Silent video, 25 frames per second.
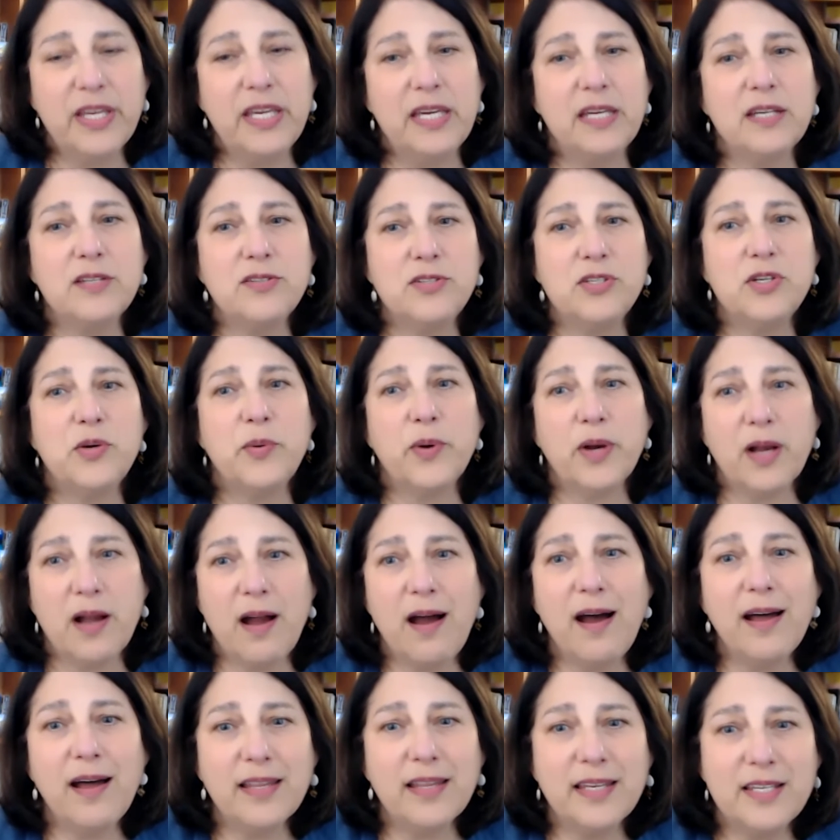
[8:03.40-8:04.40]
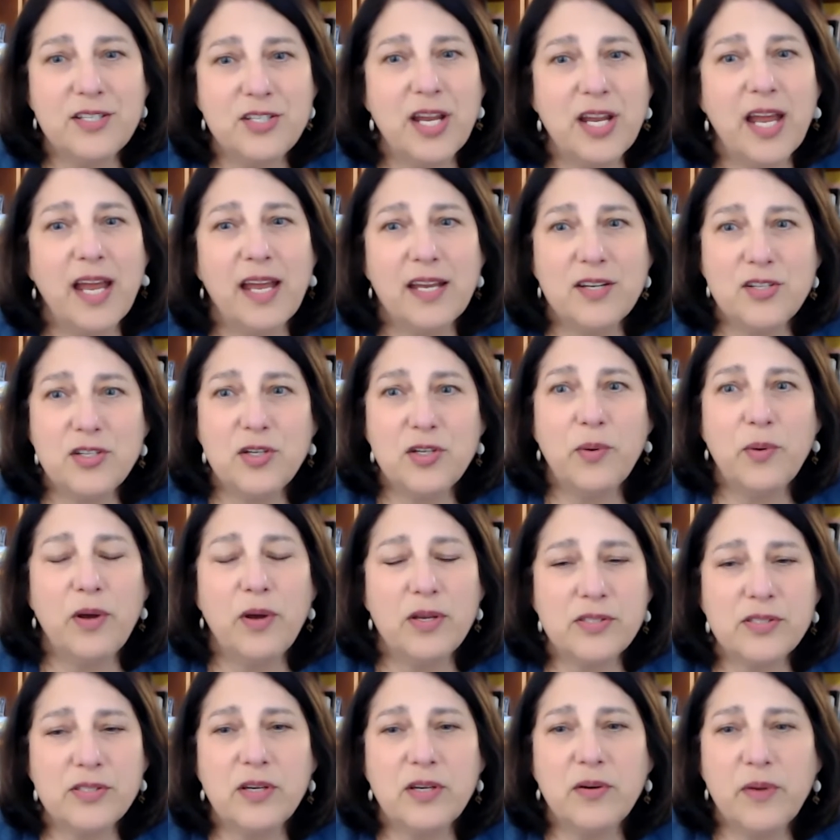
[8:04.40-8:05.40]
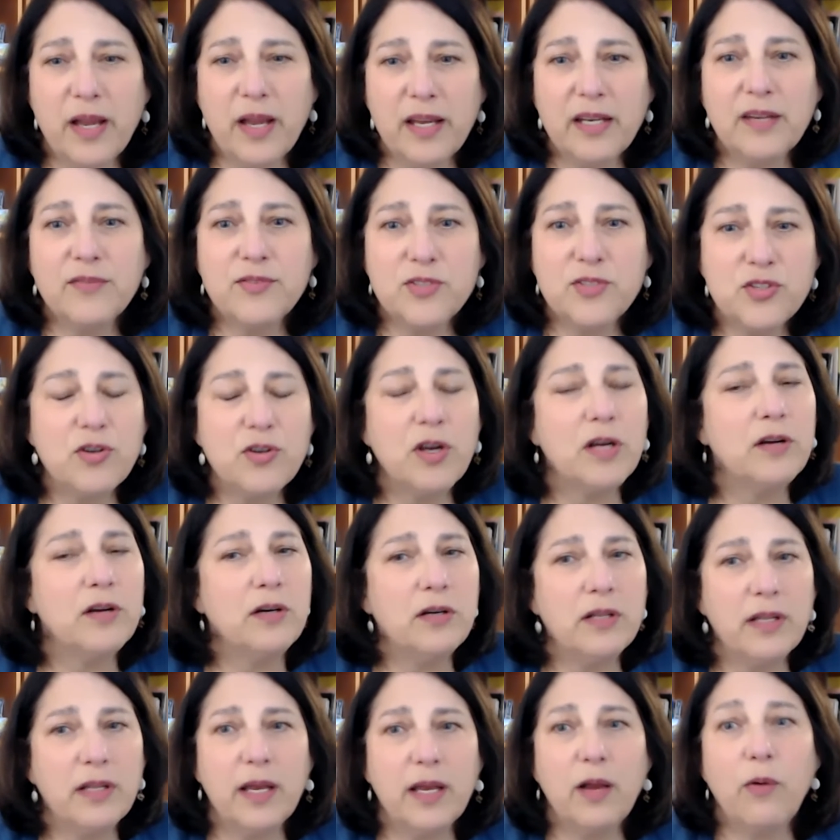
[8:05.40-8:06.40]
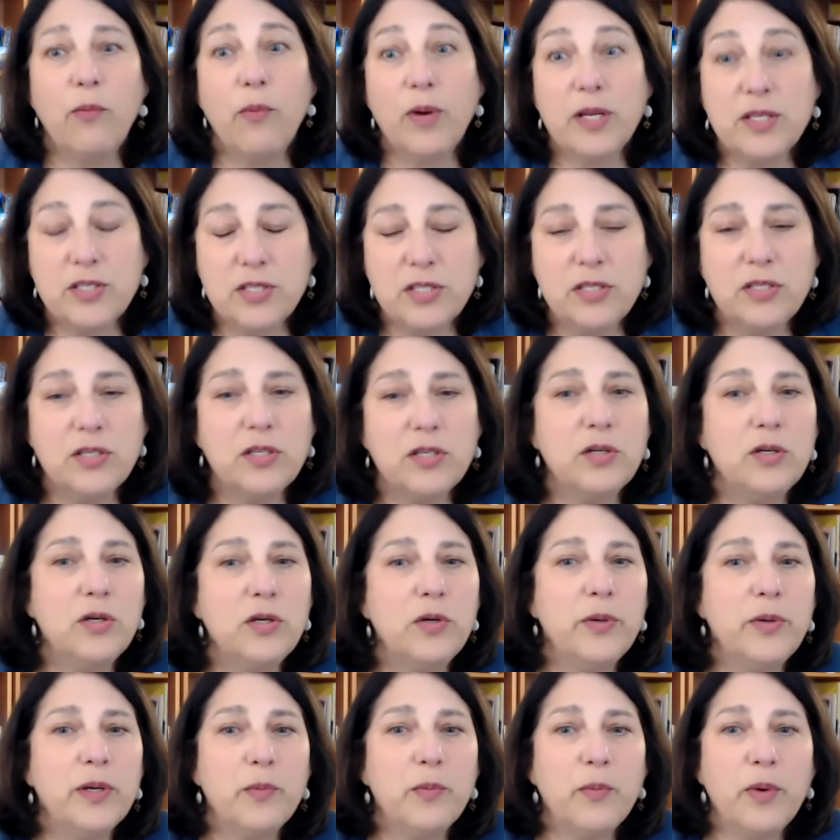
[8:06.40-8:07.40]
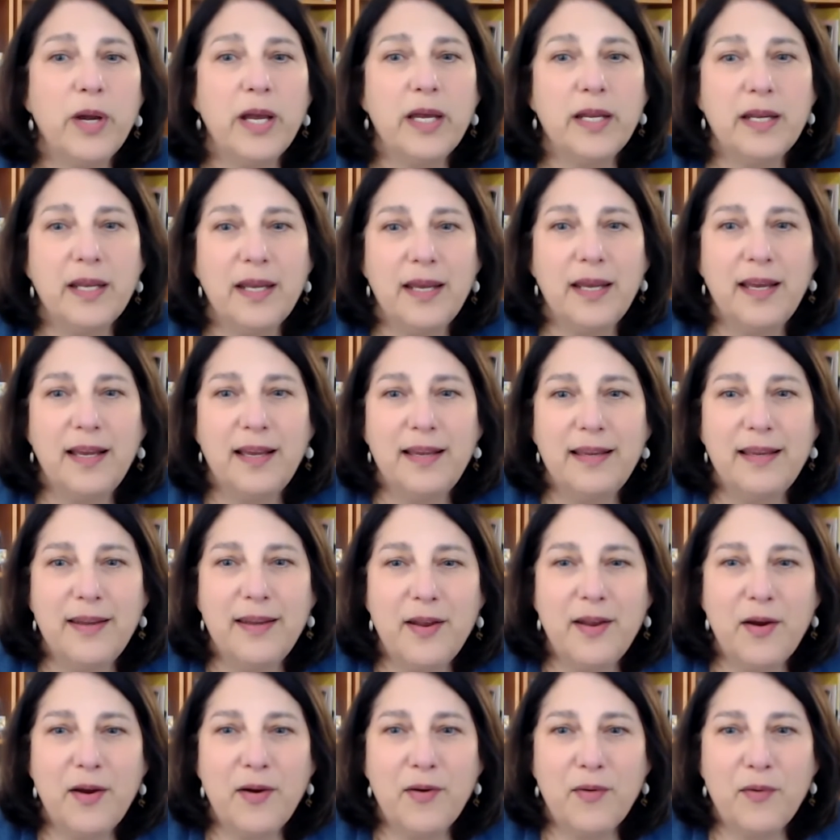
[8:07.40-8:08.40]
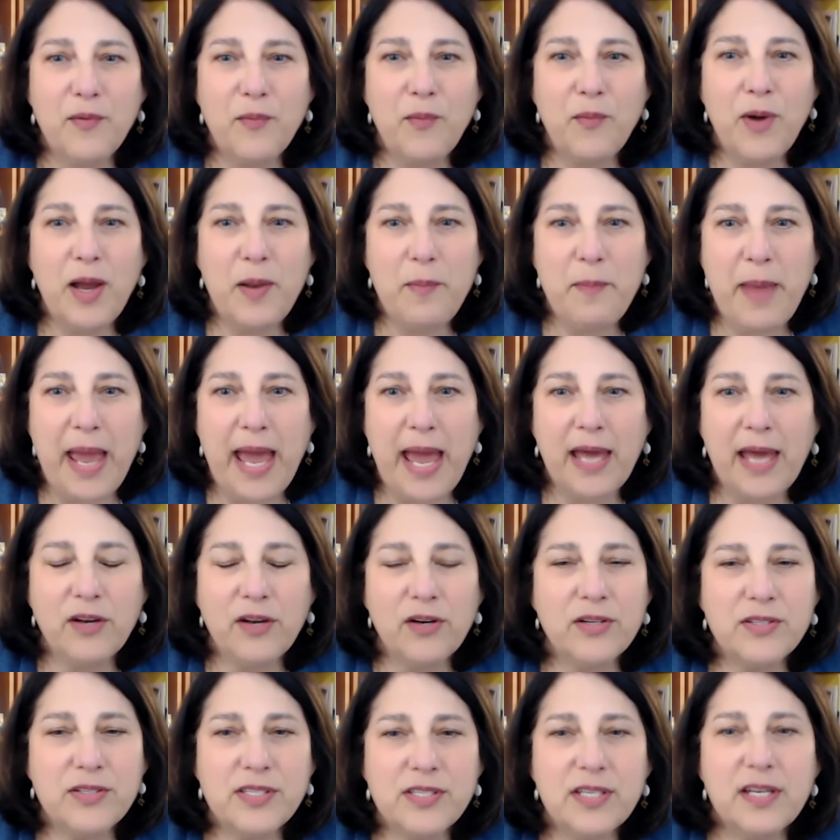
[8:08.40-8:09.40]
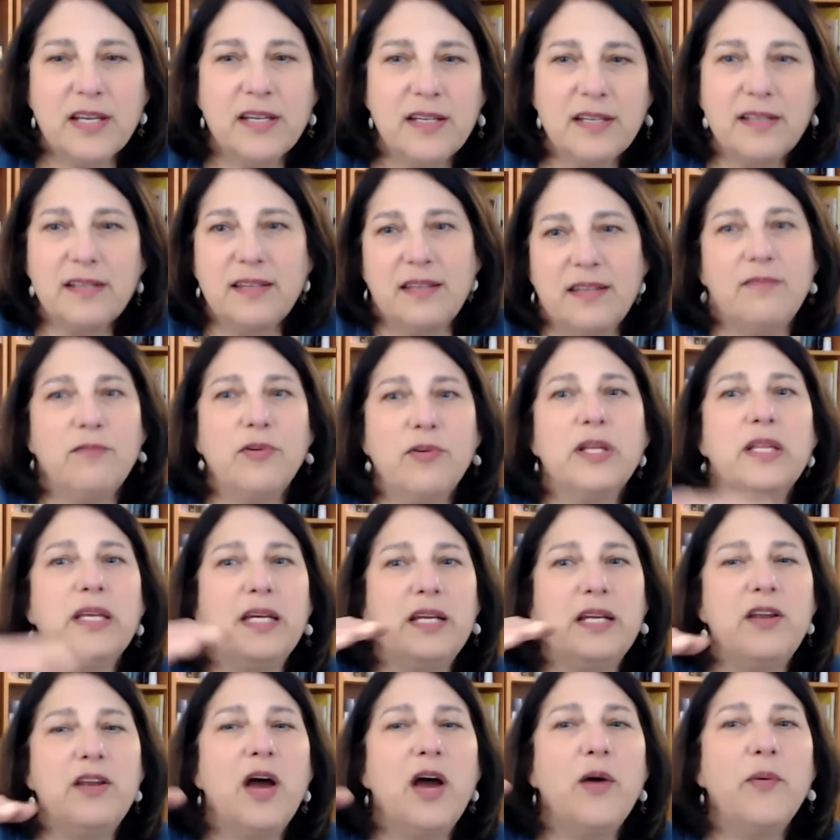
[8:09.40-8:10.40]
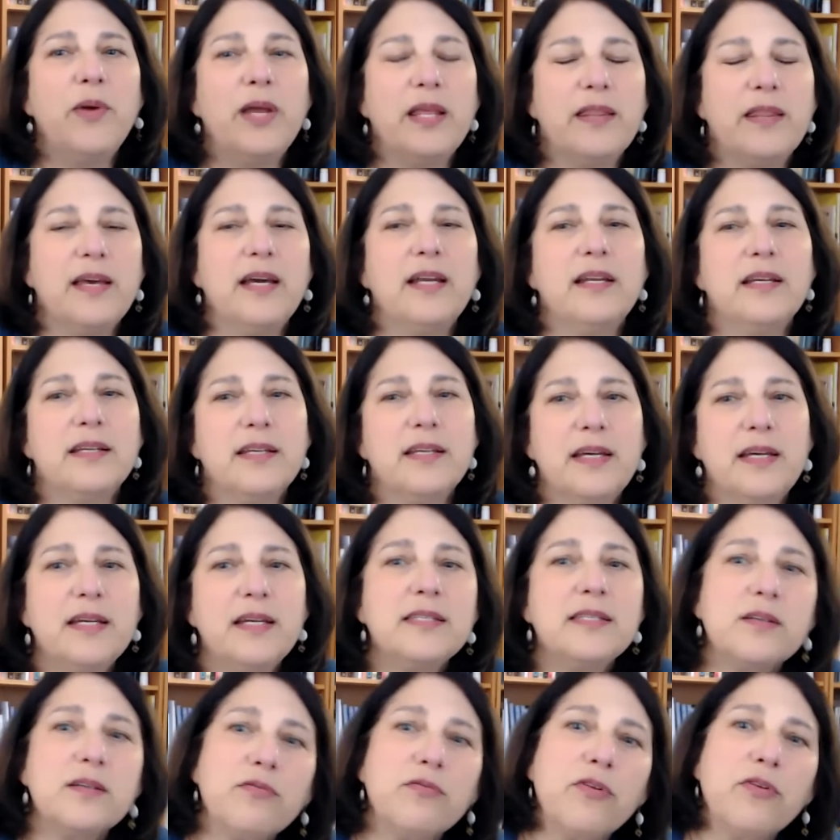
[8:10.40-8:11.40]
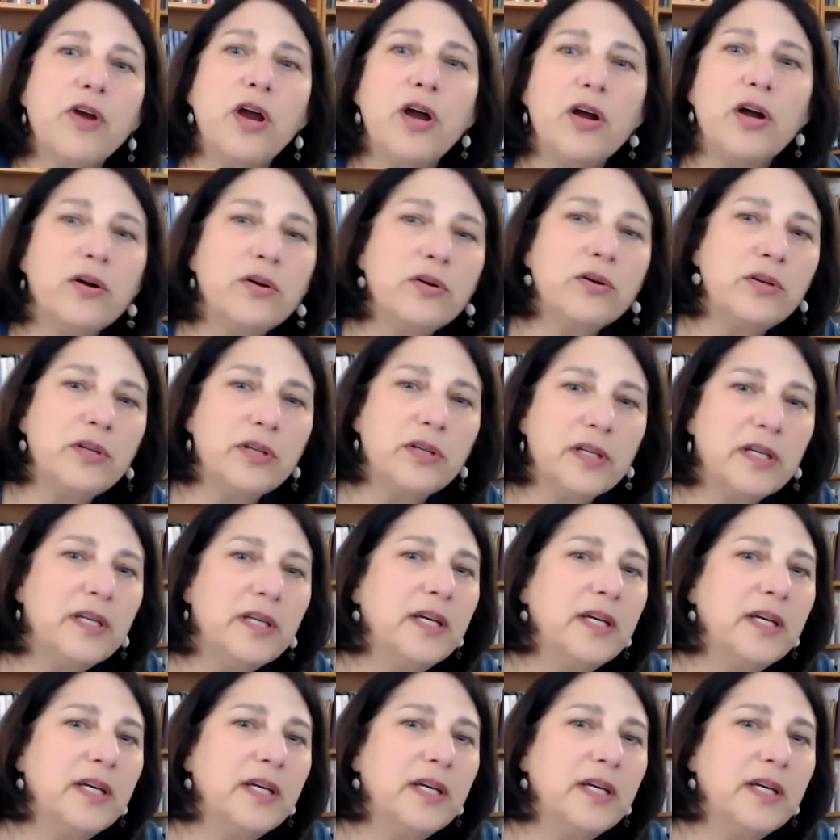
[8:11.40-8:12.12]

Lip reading: kids who are college age who also kind of struggle, what to do and what matters, and really knowing that it's a road